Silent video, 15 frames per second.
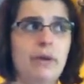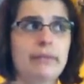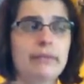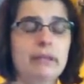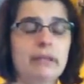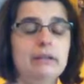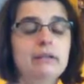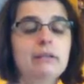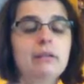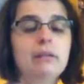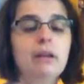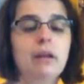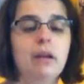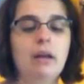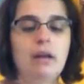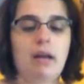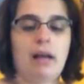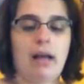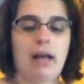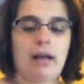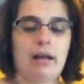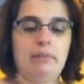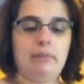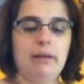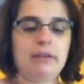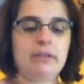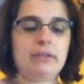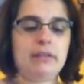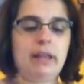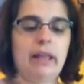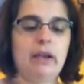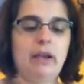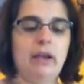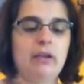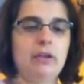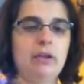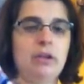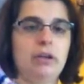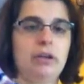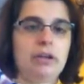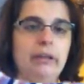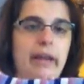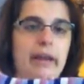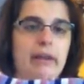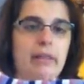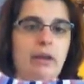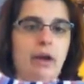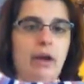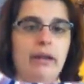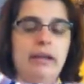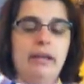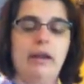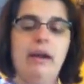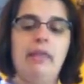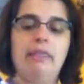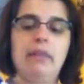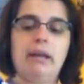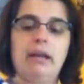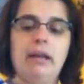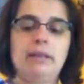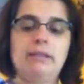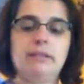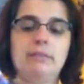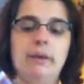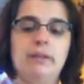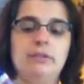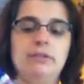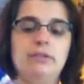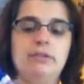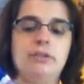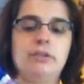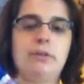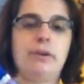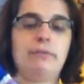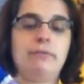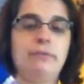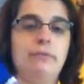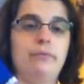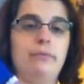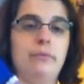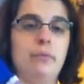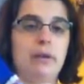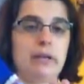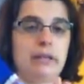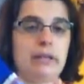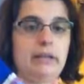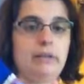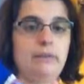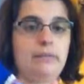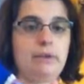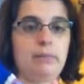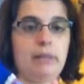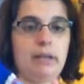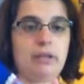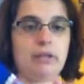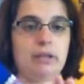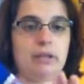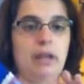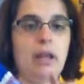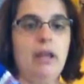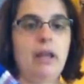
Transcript: needle until I got a good length on here, and then I switched to a 4 needle formation,